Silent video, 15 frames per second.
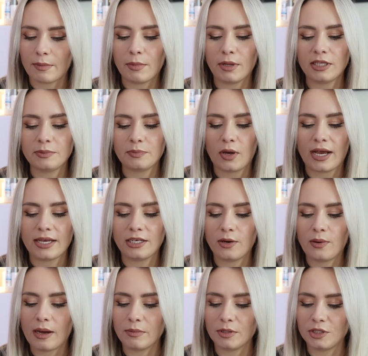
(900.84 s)
And Molly's put, I
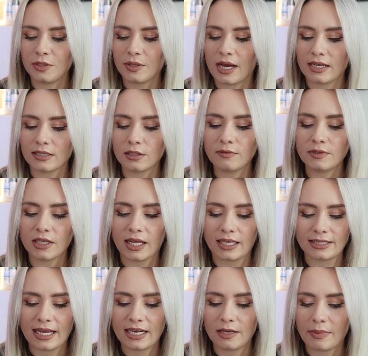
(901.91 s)
know how much you guys love the
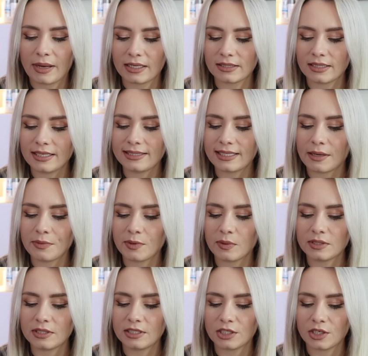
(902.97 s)
last edit bag, so this time we
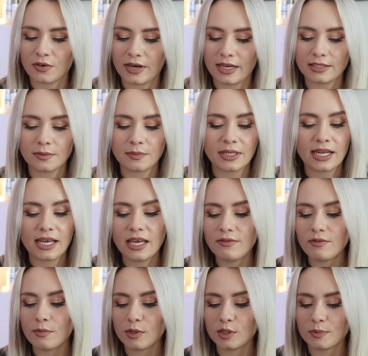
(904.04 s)
wanted to create something
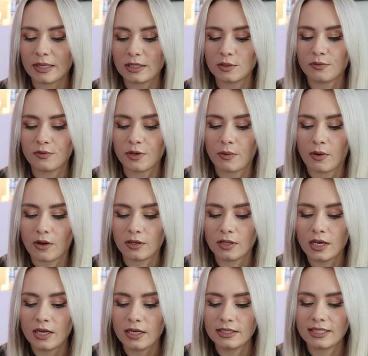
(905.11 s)
even more special for you
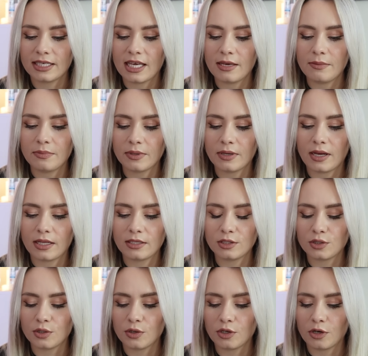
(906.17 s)
all to keep and
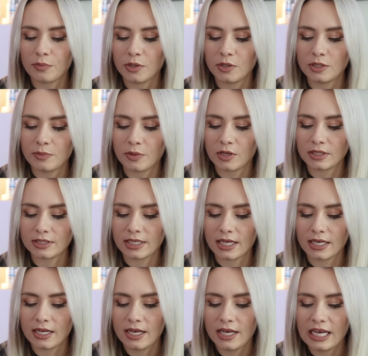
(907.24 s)
store your beauty products
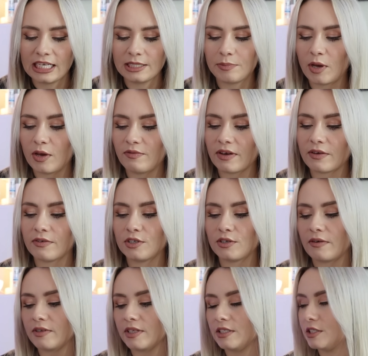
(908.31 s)
in. It's perfect for
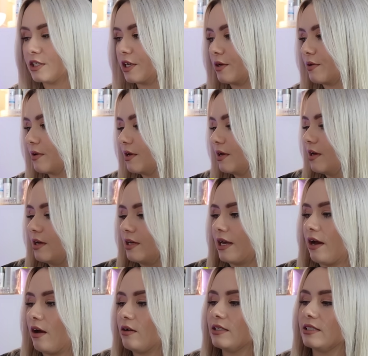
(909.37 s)
travelling too.
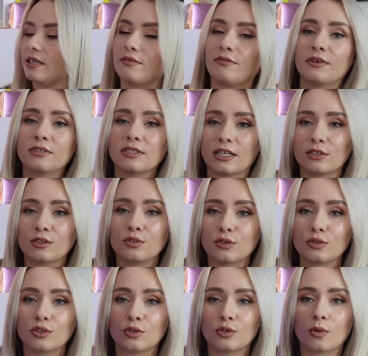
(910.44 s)
Yeah, honestly, it feels like
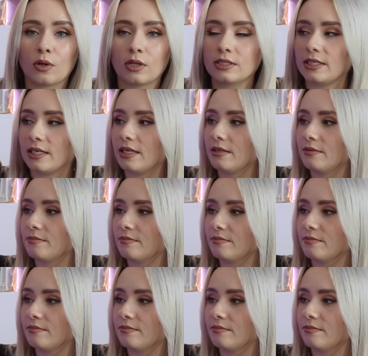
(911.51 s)
such good quality.